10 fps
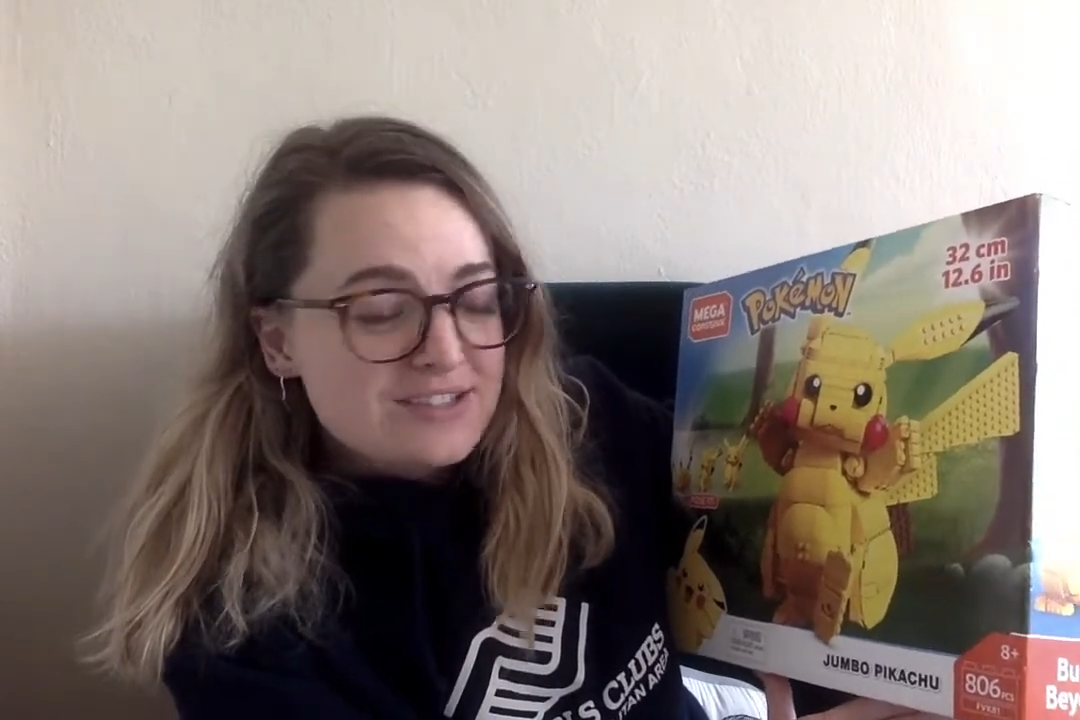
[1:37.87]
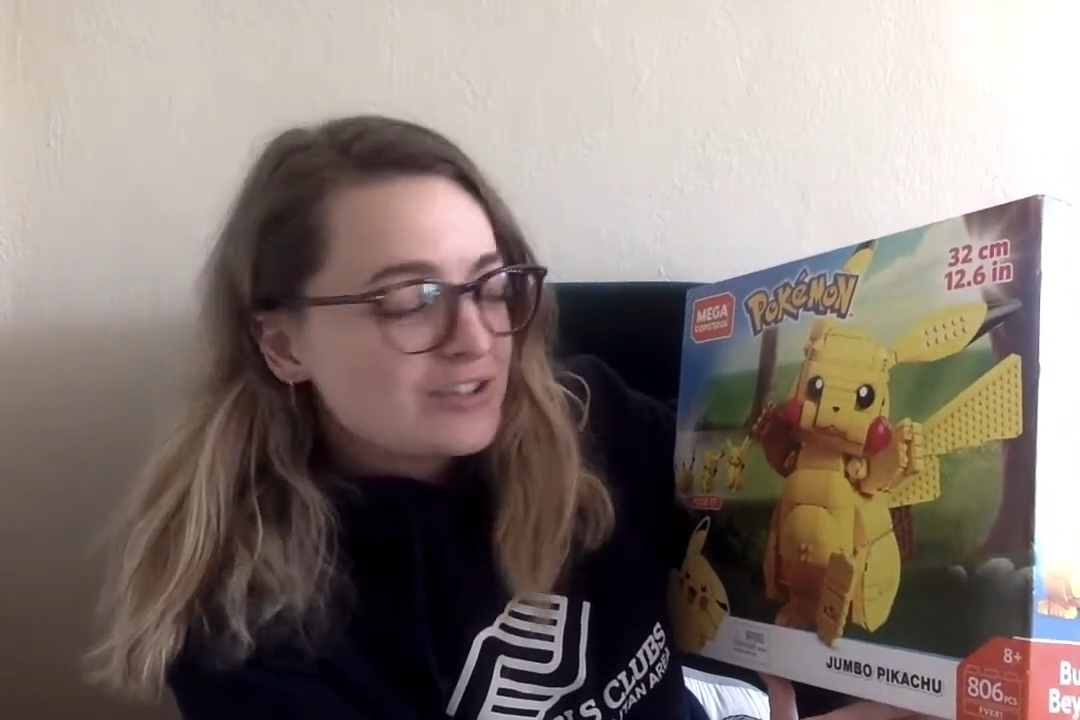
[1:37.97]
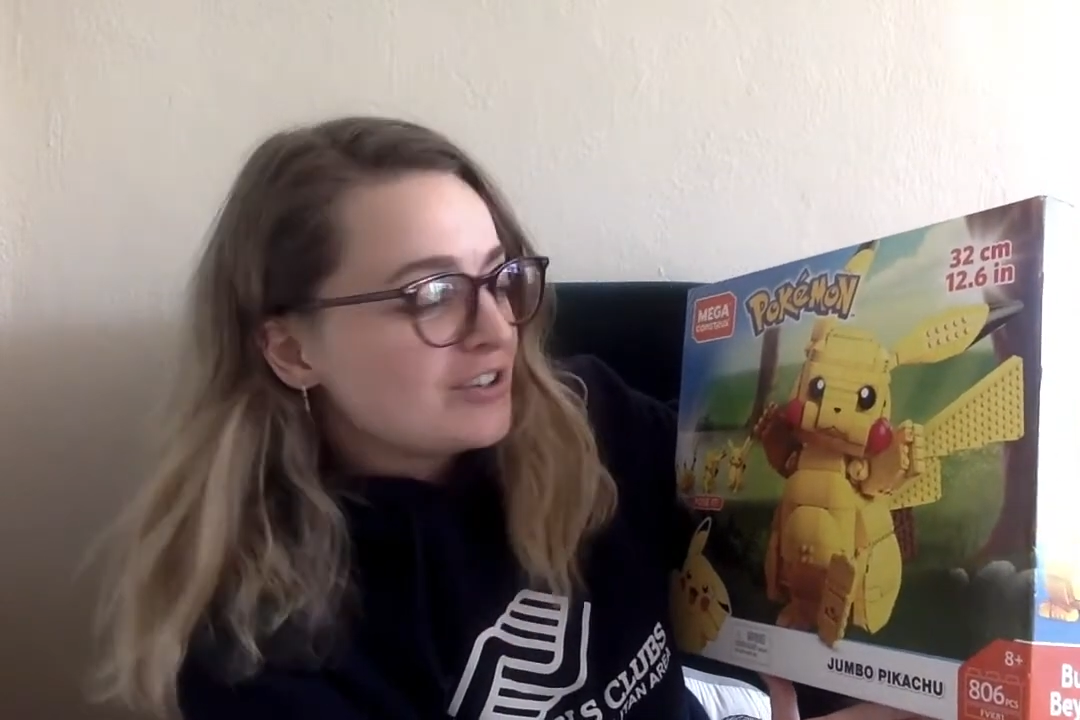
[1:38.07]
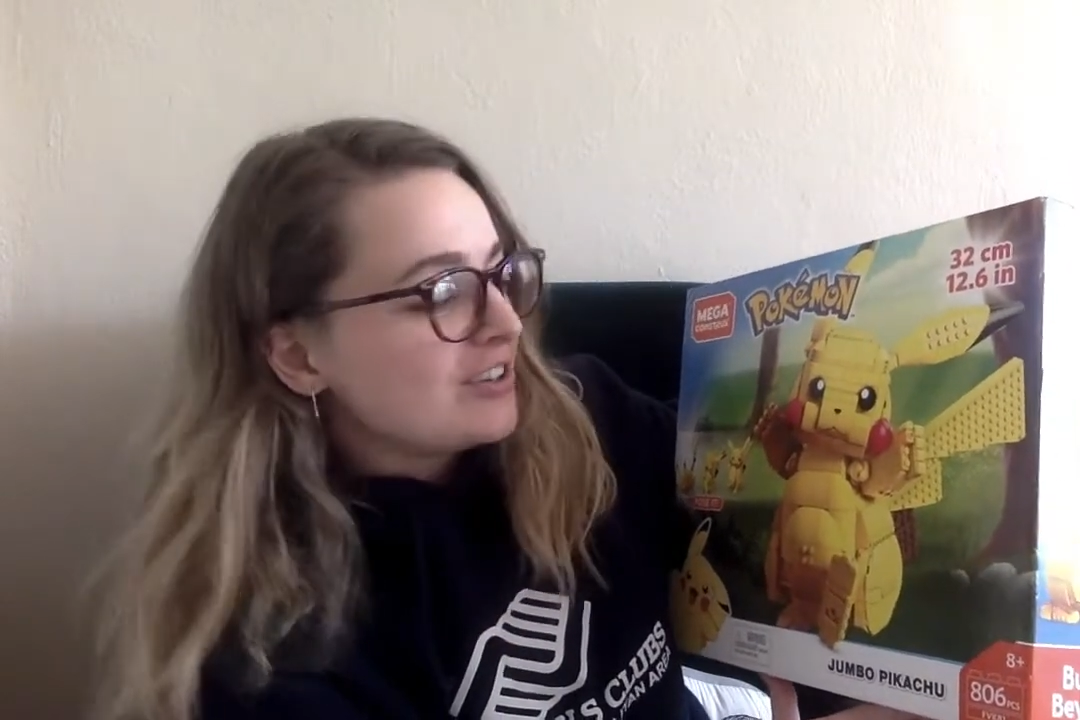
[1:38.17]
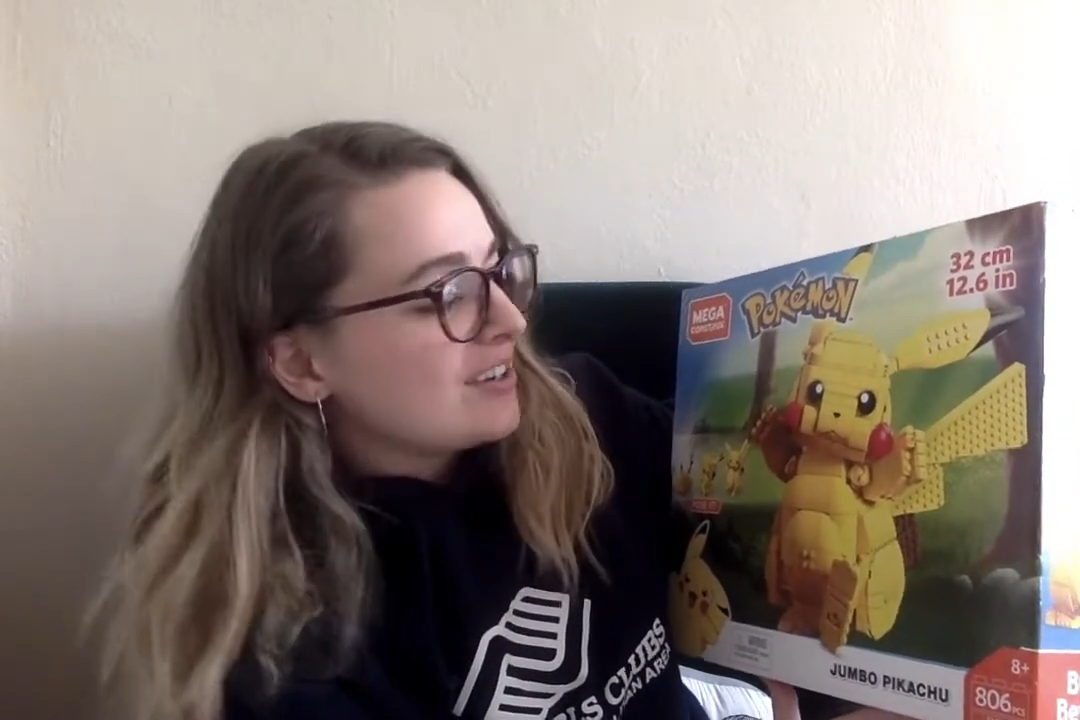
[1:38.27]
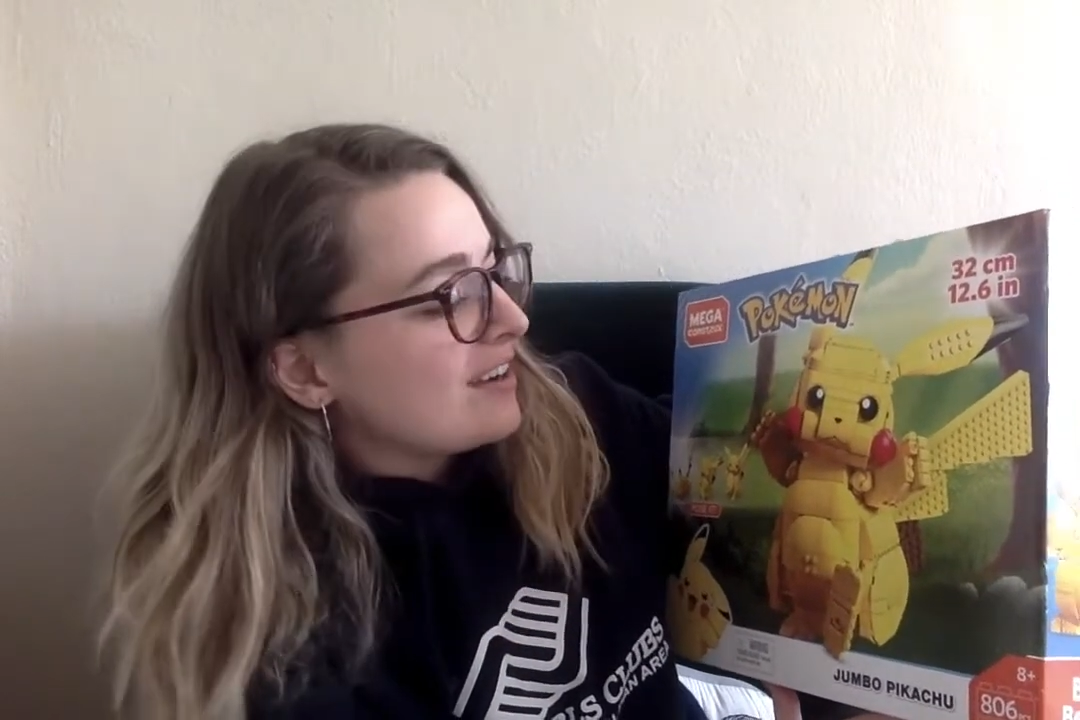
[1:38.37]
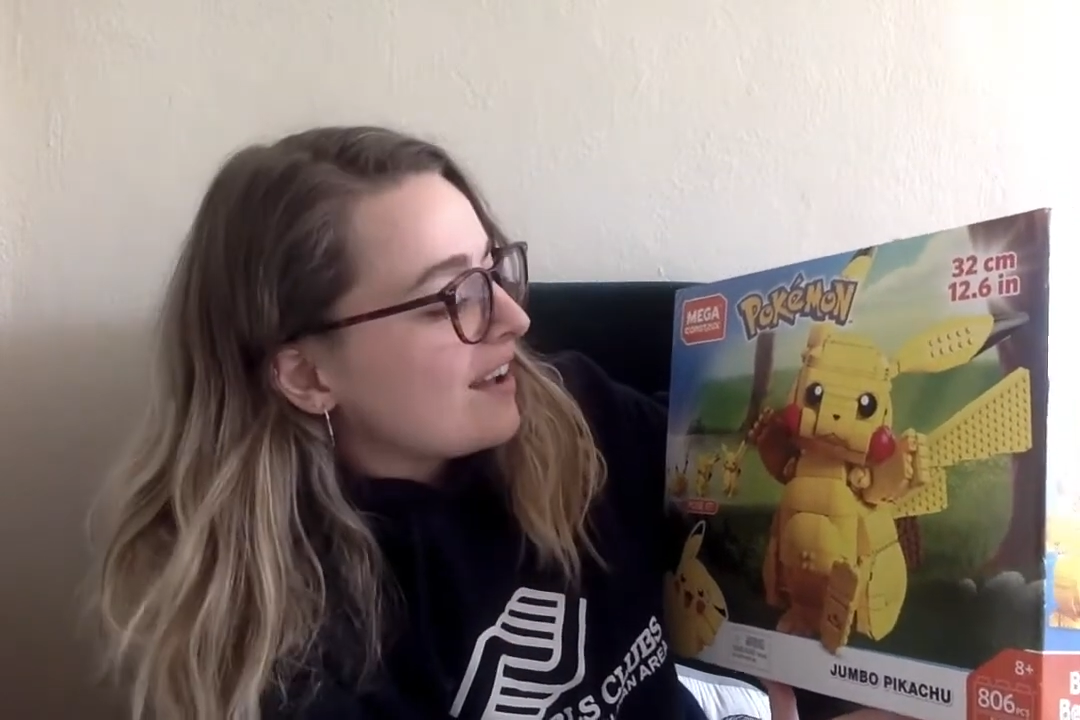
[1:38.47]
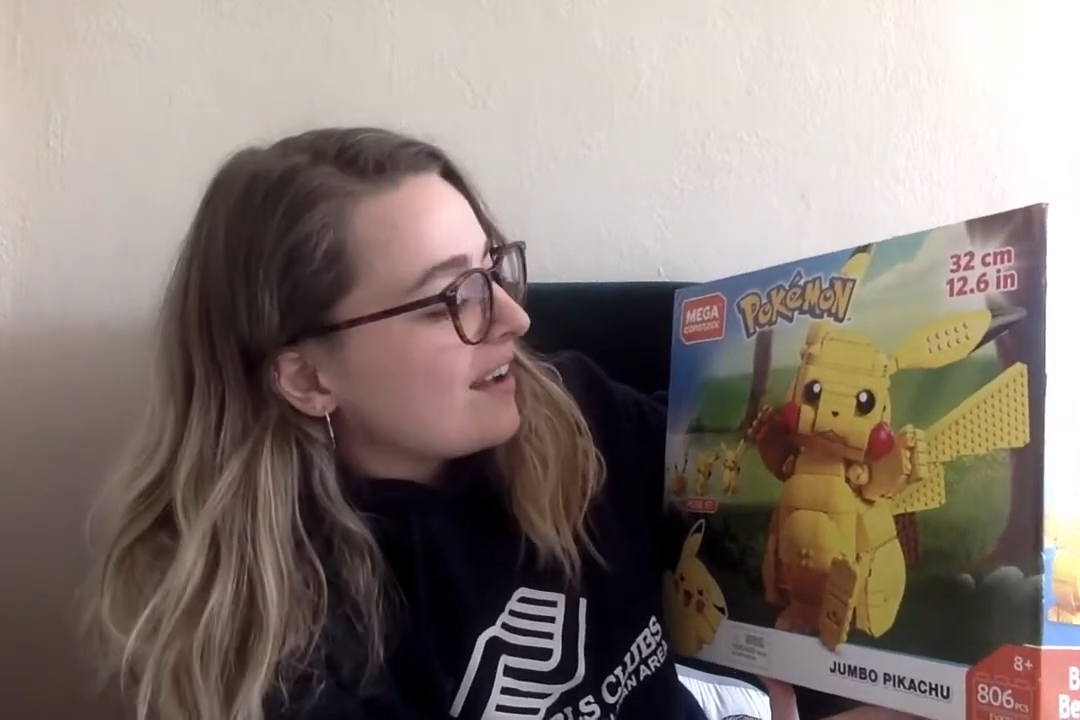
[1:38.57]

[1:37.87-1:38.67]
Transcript: could